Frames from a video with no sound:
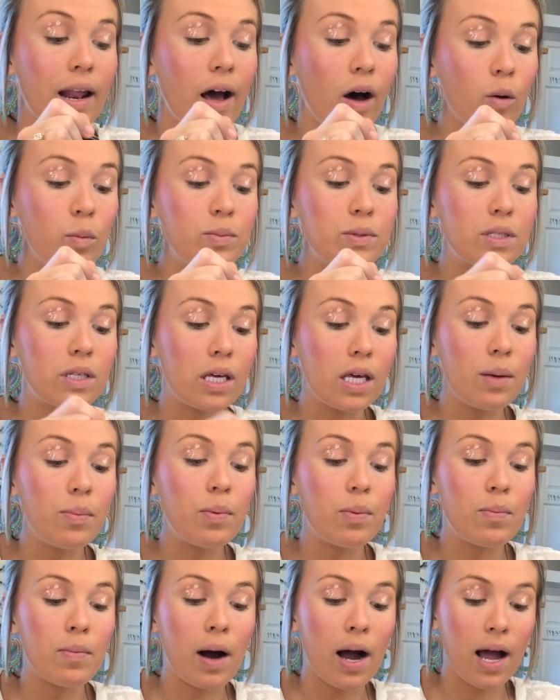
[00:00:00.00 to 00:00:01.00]
helps
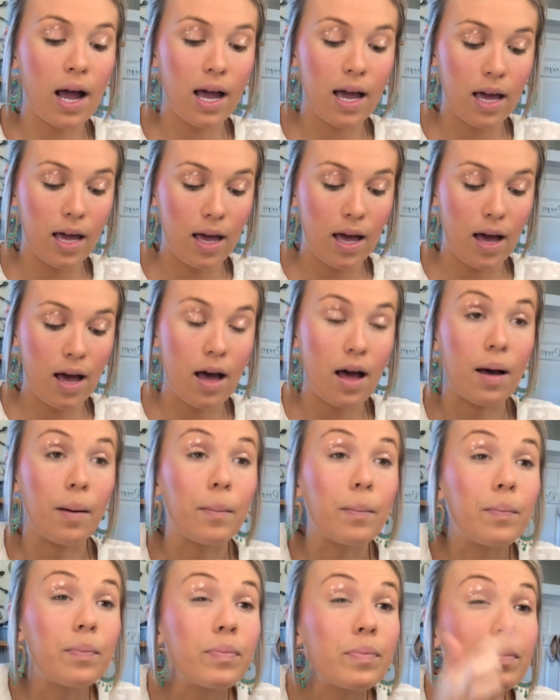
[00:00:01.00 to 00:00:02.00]
keep my
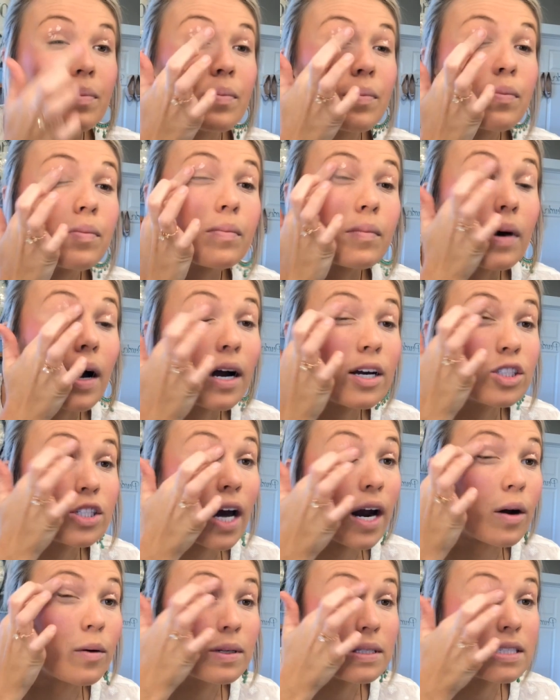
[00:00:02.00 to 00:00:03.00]

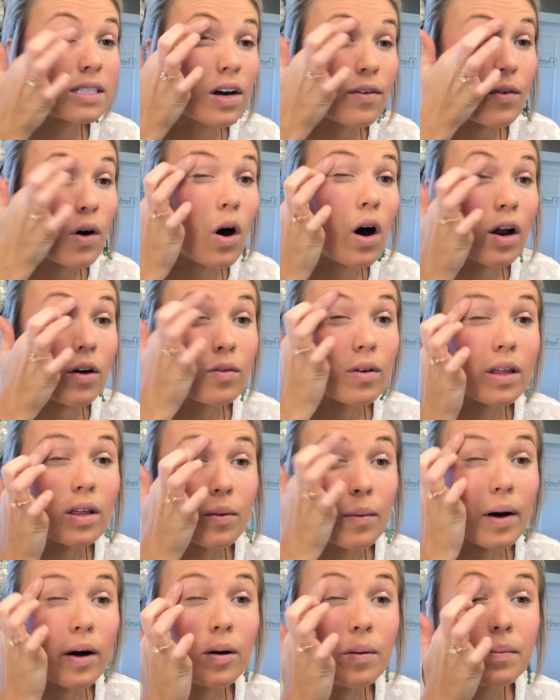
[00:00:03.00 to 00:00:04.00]
eyeshadow and stuff on
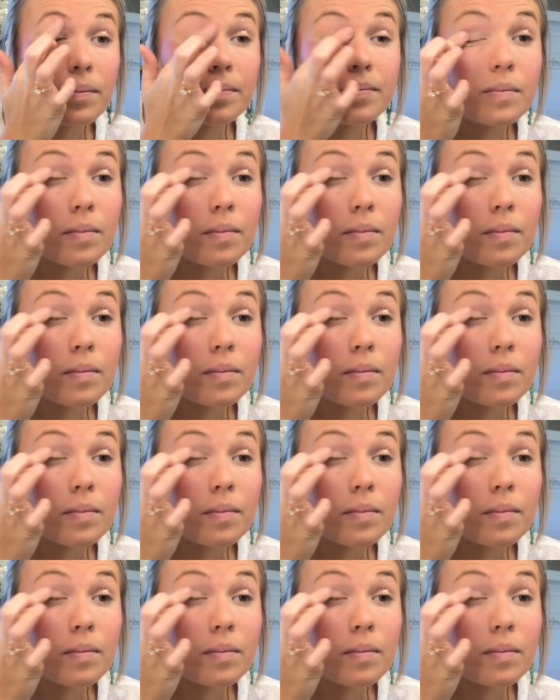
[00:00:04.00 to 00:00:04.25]
really well.